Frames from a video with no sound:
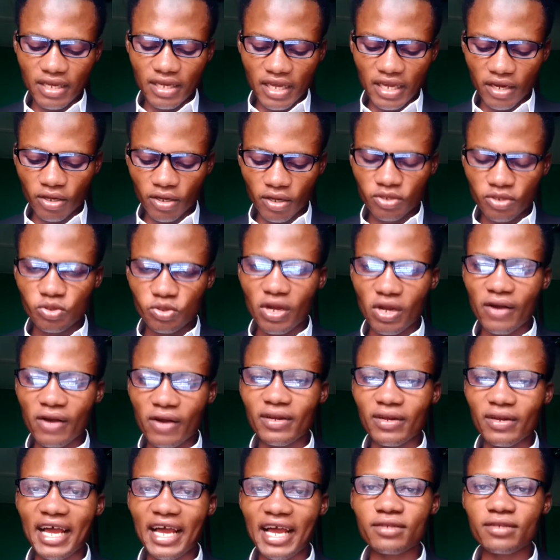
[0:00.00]
And also, I
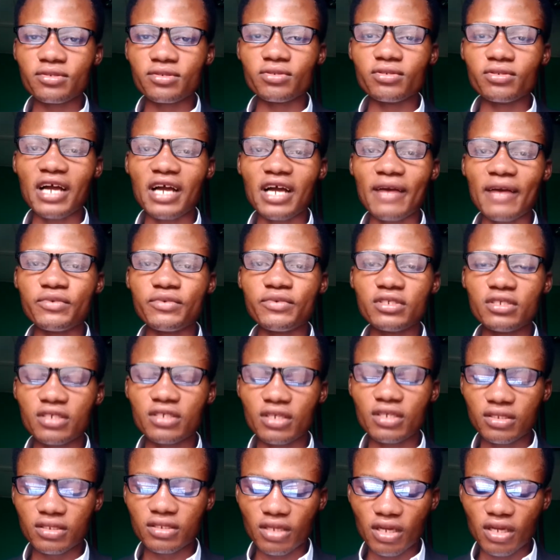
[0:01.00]
would like to
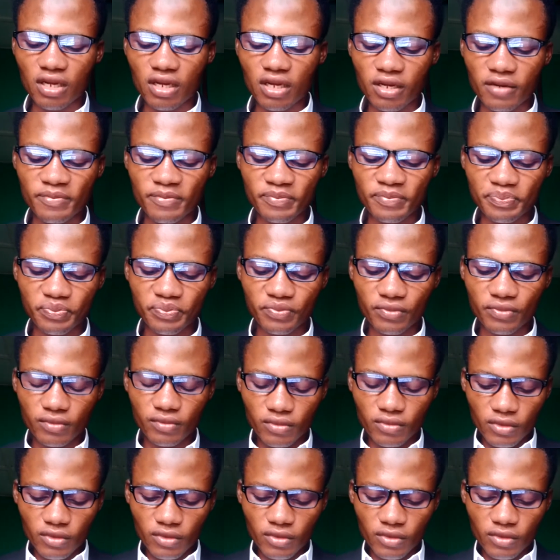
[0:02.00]
appreciate. Um,